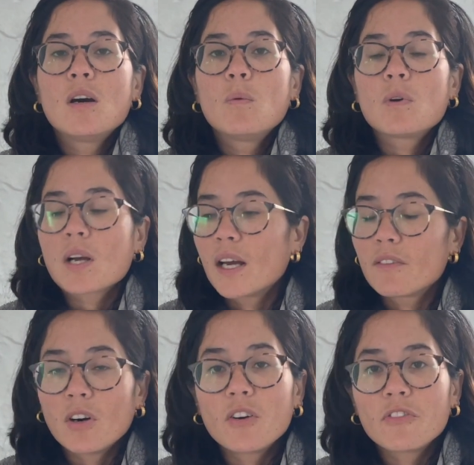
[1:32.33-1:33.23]
what kind
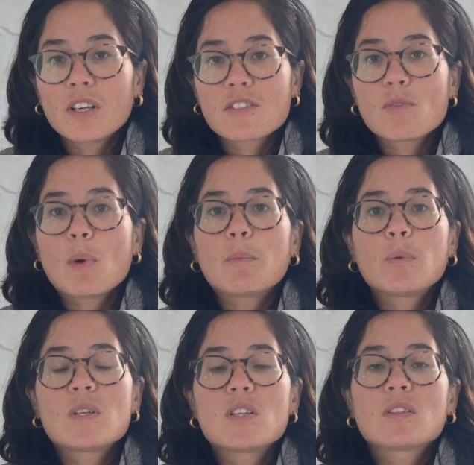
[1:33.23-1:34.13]
of offerings. Remember,
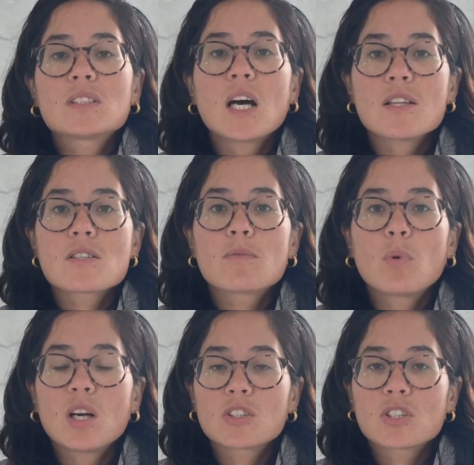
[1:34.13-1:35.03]
we're doing tons of
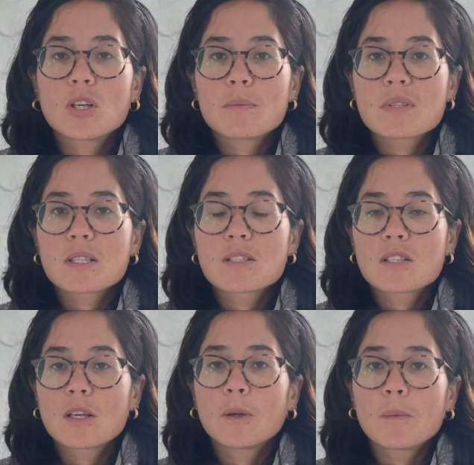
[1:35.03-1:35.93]
workshops,
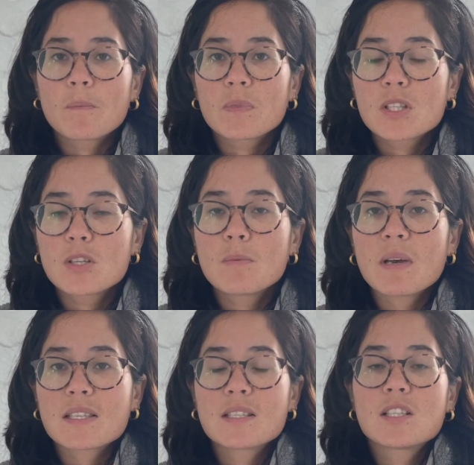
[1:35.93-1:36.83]
so do
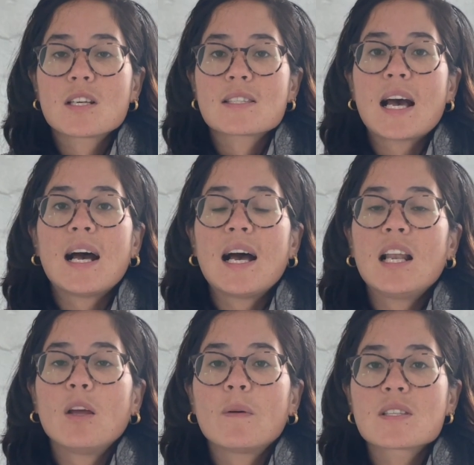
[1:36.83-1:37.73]
message us at
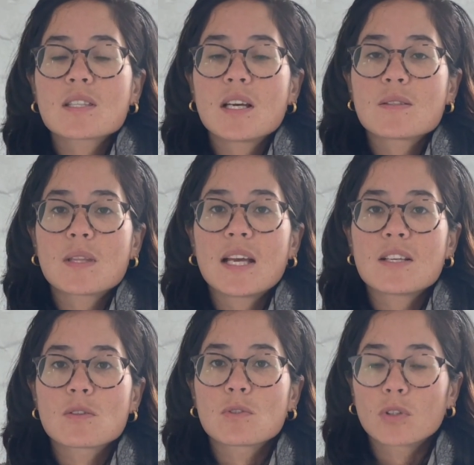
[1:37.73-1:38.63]
hello at
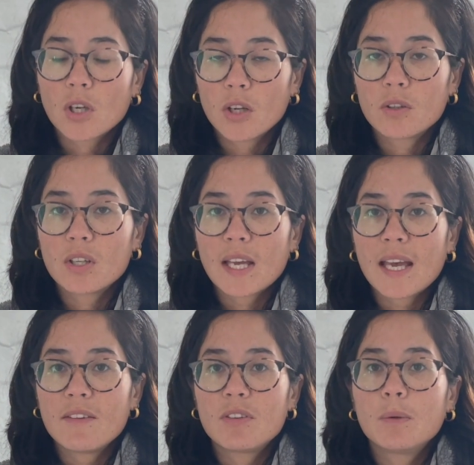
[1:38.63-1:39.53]
sciencewithhazel.co.uk
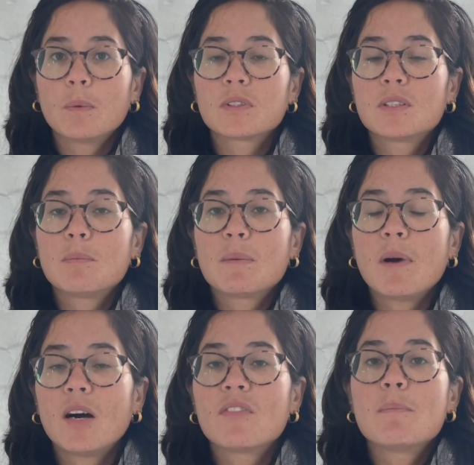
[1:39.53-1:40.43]
if you want to be
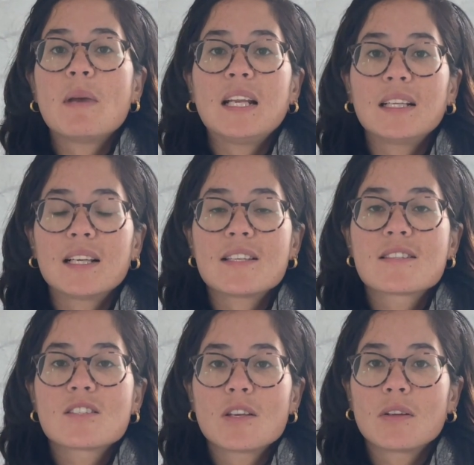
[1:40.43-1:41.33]
part of the mailing
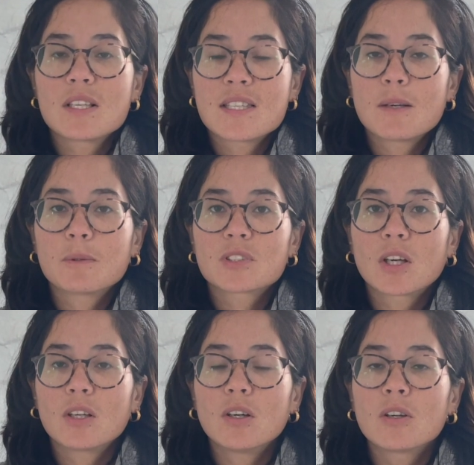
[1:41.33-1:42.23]
list so you can see what's
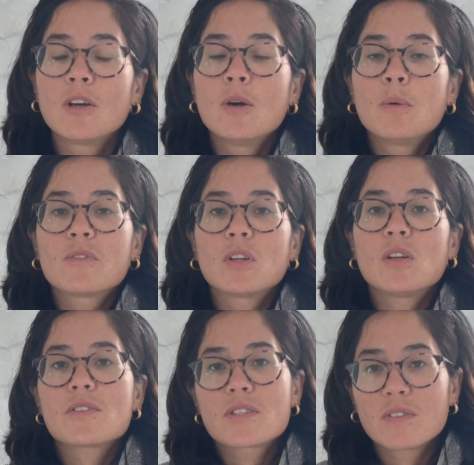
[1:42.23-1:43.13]
going on. We've got
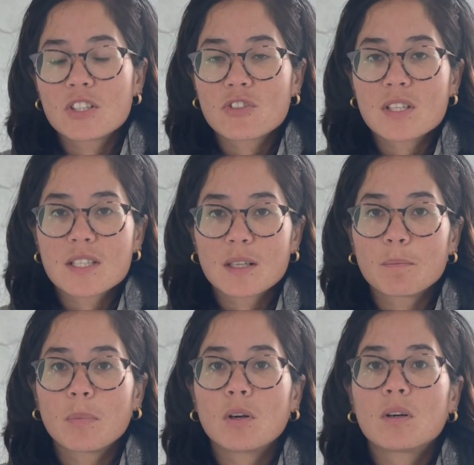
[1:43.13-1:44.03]
lots of interesting
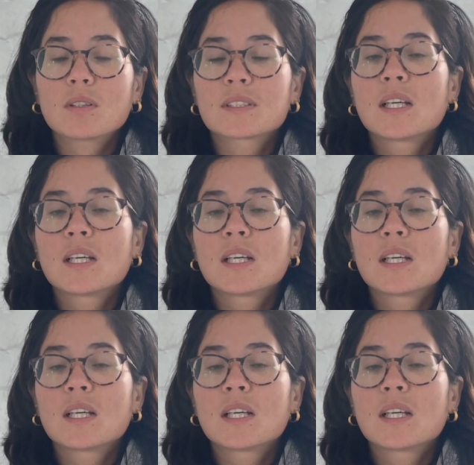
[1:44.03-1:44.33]
blogs